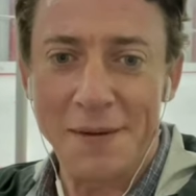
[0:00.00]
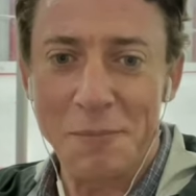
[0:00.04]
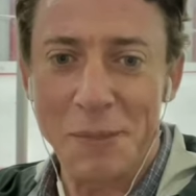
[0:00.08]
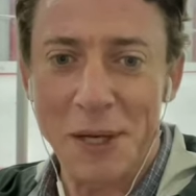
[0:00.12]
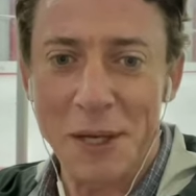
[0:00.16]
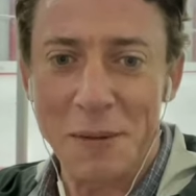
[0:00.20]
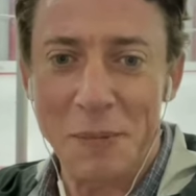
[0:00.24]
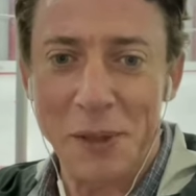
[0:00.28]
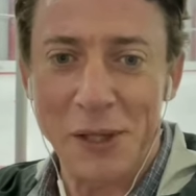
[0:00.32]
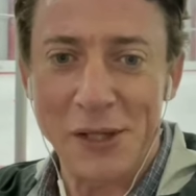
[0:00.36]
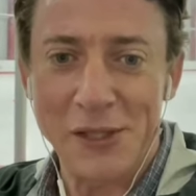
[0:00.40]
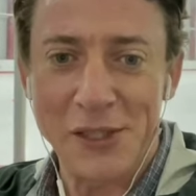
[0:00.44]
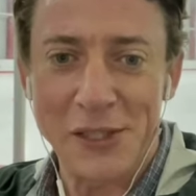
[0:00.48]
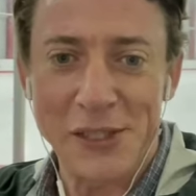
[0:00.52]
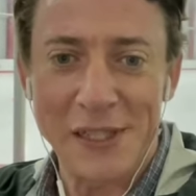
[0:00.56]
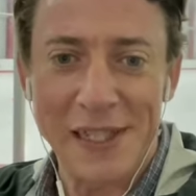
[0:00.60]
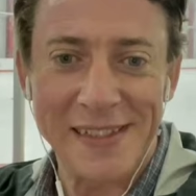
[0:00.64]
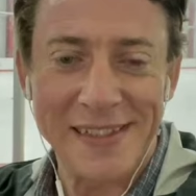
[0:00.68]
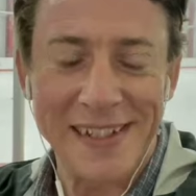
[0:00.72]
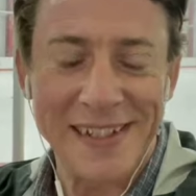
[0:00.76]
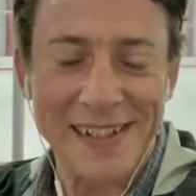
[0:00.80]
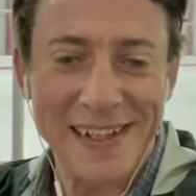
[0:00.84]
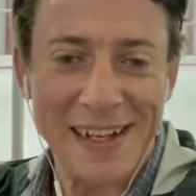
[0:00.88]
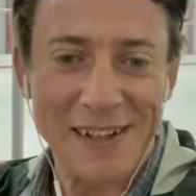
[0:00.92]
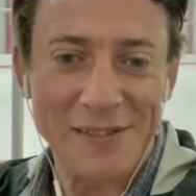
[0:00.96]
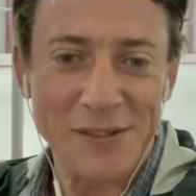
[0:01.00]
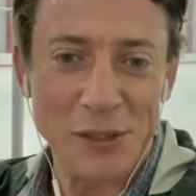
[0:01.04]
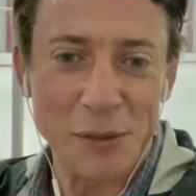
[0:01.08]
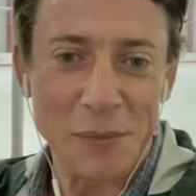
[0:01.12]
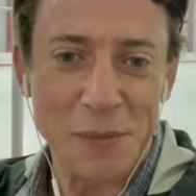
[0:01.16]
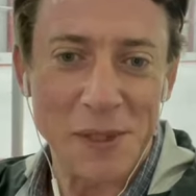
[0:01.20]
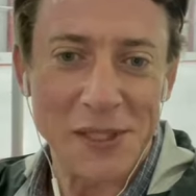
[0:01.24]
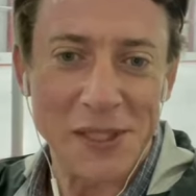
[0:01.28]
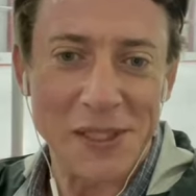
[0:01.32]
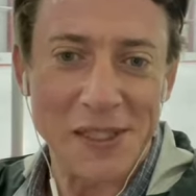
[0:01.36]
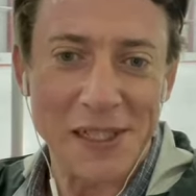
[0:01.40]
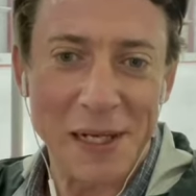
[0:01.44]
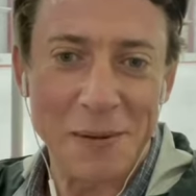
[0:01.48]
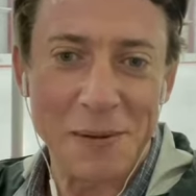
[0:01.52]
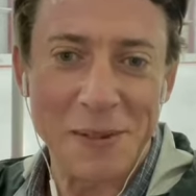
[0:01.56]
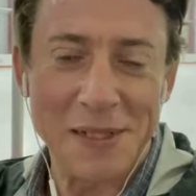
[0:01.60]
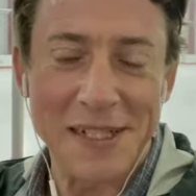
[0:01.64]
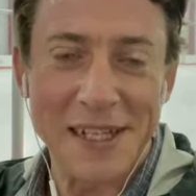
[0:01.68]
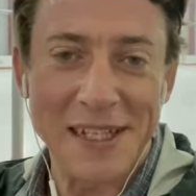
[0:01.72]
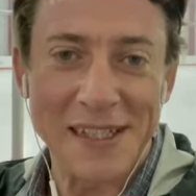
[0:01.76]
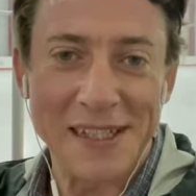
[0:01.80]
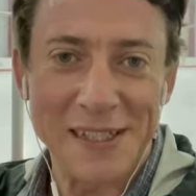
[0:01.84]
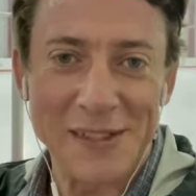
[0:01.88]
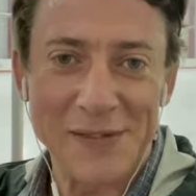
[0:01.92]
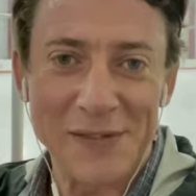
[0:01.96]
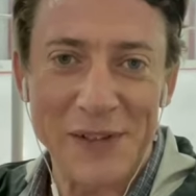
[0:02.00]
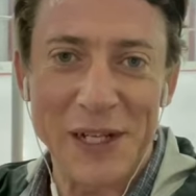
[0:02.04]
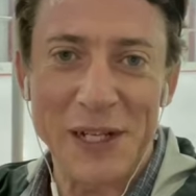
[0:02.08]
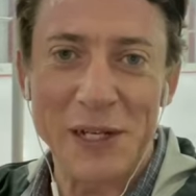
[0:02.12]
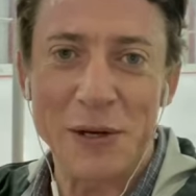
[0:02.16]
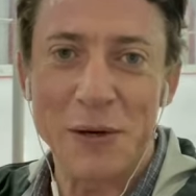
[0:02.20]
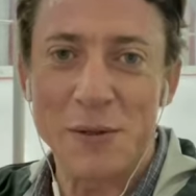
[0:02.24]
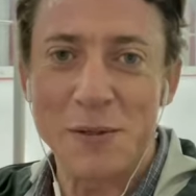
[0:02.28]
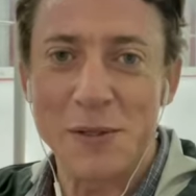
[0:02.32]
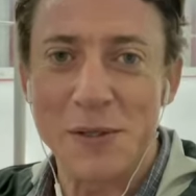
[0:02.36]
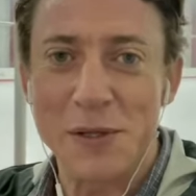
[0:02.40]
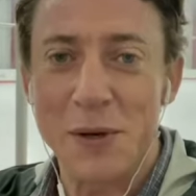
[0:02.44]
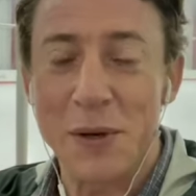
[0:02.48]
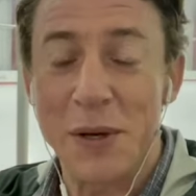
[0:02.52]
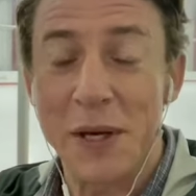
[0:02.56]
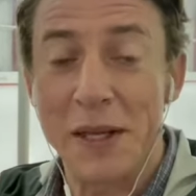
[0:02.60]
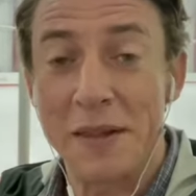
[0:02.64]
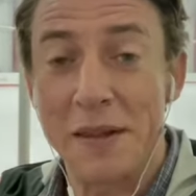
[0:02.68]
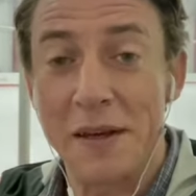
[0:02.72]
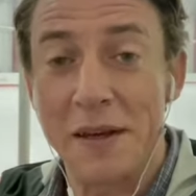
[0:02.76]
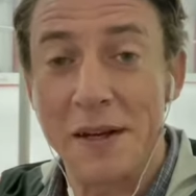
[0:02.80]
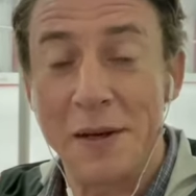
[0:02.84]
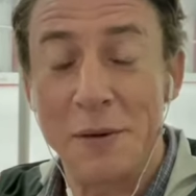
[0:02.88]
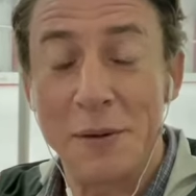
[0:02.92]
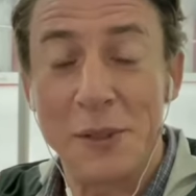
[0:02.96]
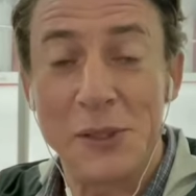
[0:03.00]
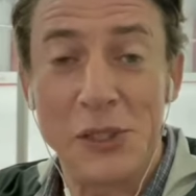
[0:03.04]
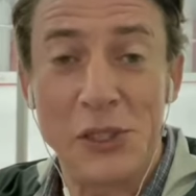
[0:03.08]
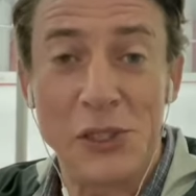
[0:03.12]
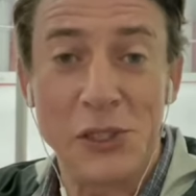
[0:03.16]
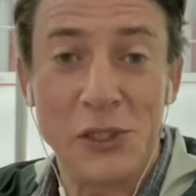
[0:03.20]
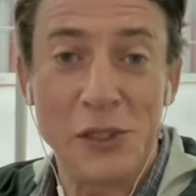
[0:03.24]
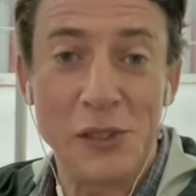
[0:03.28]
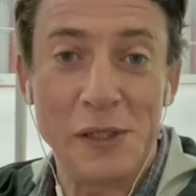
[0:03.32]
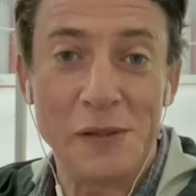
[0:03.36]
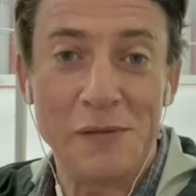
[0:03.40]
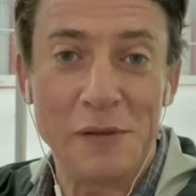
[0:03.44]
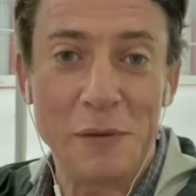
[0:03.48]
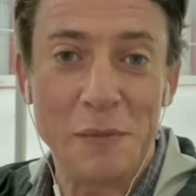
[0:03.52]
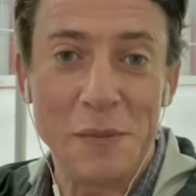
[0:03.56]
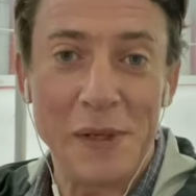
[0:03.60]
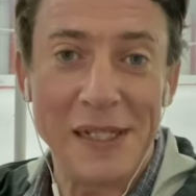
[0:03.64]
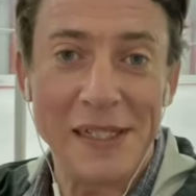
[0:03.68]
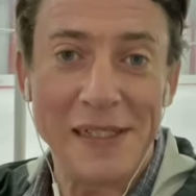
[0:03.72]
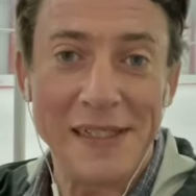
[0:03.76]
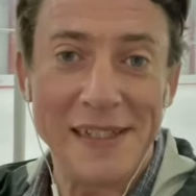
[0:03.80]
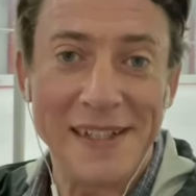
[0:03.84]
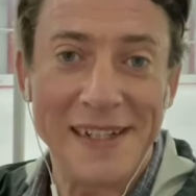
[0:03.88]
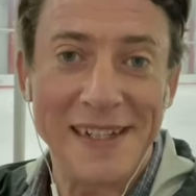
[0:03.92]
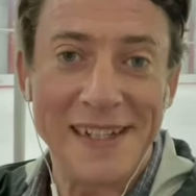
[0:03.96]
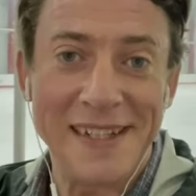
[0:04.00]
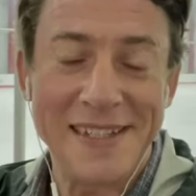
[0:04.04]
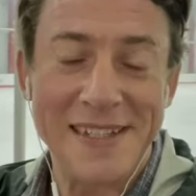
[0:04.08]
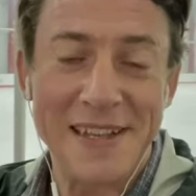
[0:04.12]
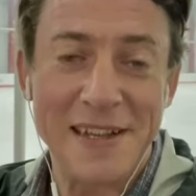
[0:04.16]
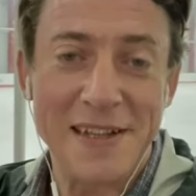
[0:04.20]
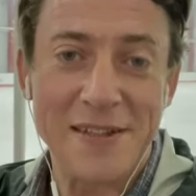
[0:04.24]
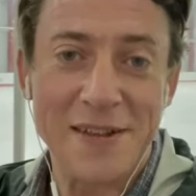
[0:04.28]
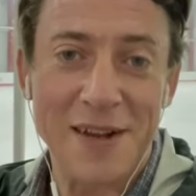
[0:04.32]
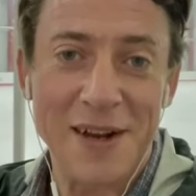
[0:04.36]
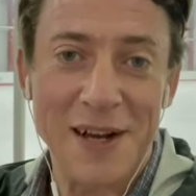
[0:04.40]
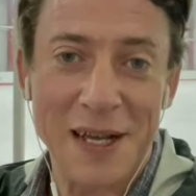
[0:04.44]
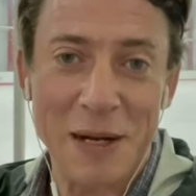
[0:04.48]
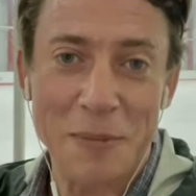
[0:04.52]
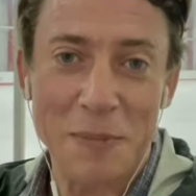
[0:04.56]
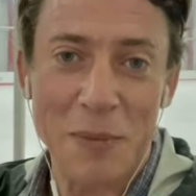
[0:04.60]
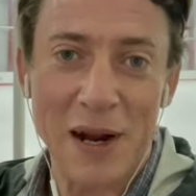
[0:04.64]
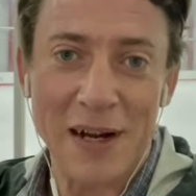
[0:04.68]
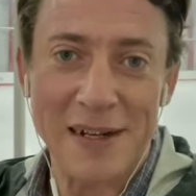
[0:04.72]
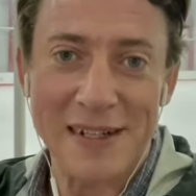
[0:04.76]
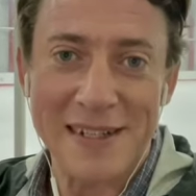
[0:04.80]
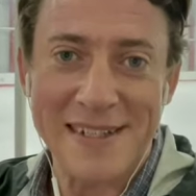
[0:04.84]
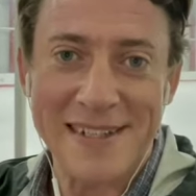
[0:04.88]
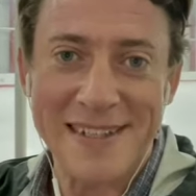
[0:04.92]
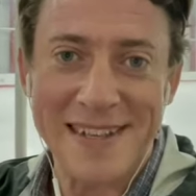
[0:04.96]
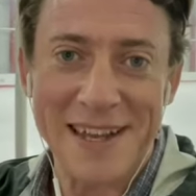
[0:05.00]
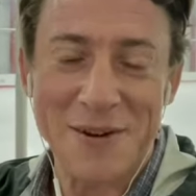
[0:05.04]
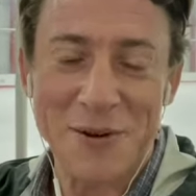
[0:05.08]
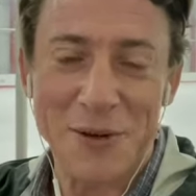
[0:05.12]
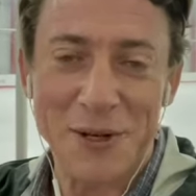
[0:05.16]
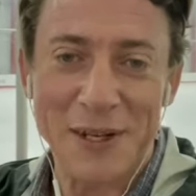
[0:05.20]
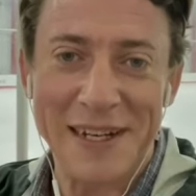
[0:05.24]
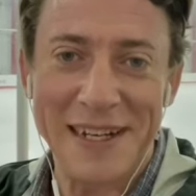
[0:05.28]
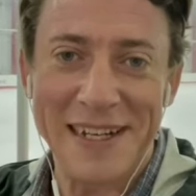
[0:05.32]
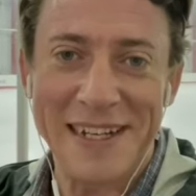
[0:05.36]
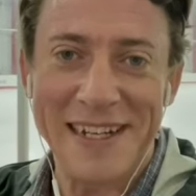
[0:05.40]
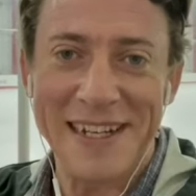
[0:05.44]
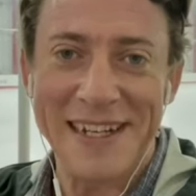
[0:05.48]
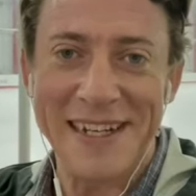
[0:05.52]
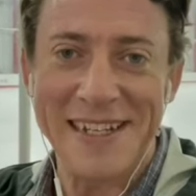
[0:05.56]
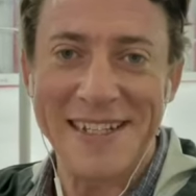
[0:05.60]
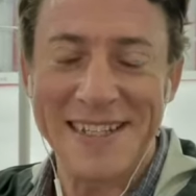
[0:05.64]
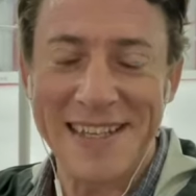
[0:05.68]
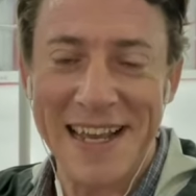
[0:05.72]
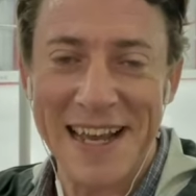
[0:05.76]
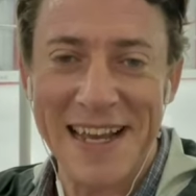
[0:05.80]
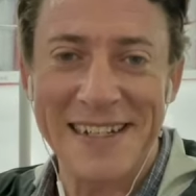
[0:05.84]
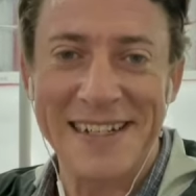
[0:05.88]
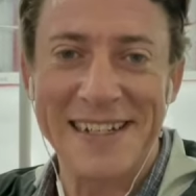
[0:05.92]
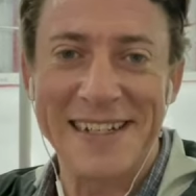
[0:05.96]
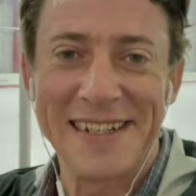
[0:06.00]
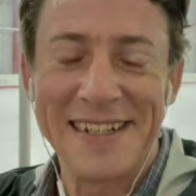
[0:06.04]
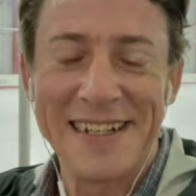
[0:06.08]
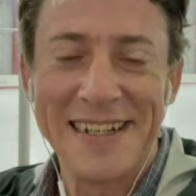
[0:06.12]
My apologies, I didn't have too much time to take this video, so I thought I would just shoot it from my son's hockey practice. How Canadian is that?